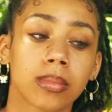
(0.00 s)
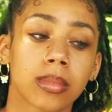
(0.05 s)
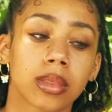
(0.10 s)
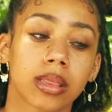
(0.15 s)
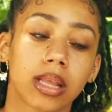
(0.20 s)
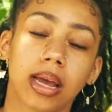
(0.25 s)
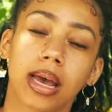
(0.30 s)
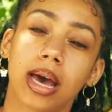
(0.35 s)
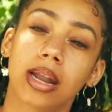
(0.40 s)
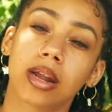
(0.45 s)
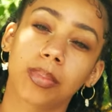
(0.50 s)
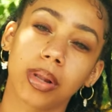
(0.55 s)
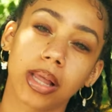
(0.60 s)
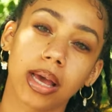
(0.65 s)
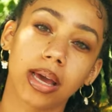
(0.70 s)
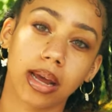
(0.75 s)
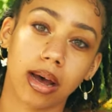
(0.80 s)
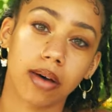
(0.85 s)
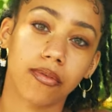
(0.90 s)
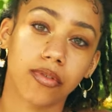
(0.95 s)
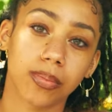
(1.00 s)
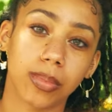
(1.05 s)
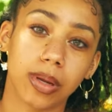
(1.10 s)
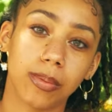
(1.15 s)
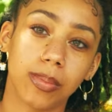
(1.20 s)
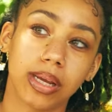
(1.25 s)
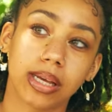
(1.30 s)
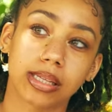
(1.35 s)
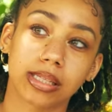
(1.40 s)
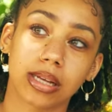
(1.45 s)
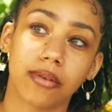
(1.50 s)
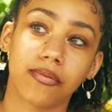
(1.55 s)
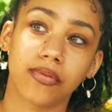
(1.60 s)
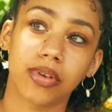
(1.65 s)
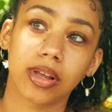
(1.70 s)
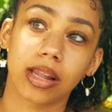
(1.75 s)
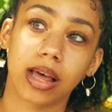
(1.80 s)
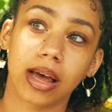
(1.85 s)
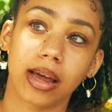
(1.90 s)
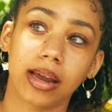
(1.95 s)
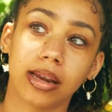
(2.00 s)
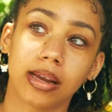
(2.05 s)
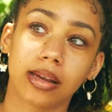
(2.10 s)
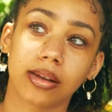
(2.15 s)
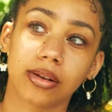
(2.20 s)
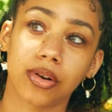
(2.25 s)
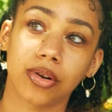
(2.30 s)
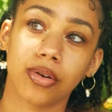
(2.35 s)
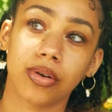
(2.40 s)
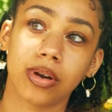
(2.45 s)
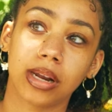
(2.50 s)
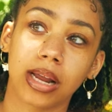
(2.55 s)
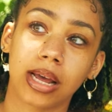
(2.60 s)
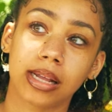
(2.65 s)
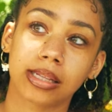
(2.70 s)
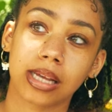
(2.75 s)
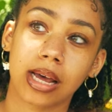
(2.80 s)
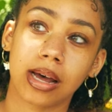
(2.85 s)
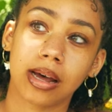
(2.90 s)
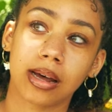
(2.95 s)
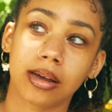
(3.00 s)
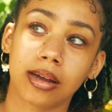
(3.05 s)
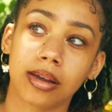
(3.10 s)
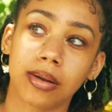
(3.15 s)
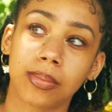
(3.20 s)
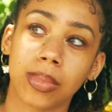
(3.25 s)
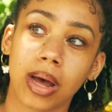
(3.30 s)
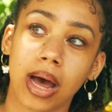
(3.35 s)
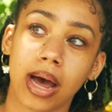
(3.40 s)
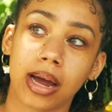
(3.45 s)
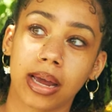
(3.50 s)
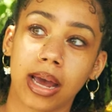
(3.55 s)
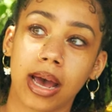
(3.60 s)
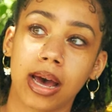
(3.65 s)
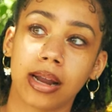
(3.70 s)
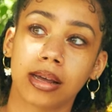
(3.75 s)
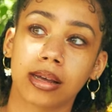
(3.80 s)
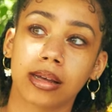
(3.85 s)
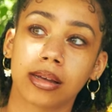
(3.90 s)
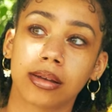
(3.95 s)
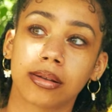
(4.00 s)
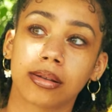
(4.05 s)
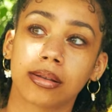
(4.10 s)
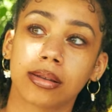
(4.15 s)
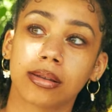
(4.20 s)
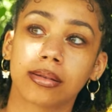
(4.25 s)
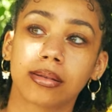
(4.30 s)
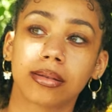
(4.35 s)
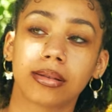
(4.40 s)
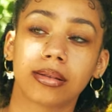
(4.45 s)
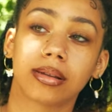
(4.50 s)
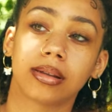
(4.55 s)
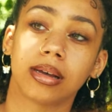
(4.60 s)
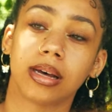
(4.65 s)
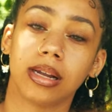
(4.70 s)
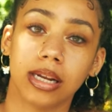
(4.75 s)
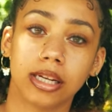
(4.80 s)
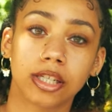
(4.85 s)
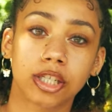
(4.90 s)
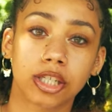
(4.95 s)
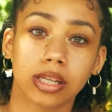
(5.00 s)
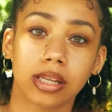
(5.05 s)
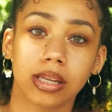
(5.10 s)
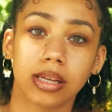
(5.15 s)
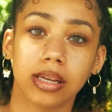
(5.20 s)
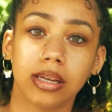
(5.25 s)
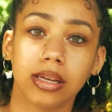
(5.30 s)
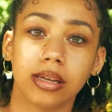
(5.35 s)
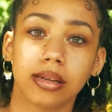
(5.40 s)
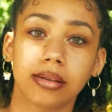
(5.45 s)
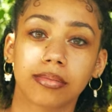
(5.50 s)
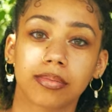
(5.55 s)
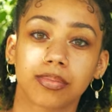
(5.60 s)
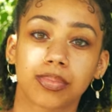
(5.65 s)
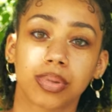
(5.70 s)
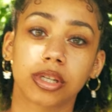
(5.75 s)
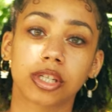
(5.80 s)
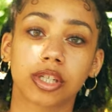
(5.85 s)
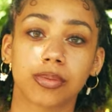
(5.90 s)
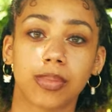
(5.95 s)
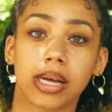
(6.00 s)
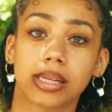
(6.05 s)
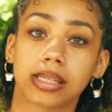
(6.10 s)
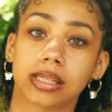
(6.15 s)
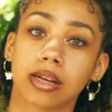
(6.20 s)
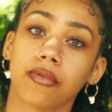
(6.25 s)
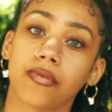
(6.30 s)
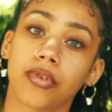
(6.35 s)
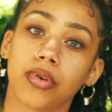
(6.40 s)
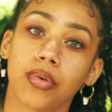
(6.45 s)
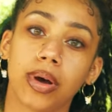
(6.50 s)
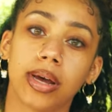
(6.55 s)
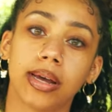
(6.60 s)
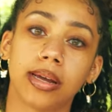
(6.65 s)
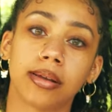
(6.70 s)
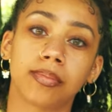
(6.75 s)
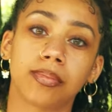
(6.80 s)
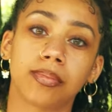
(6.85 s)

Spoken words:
that kind of played out for me because I feel like during that time, I kind of initially push myself away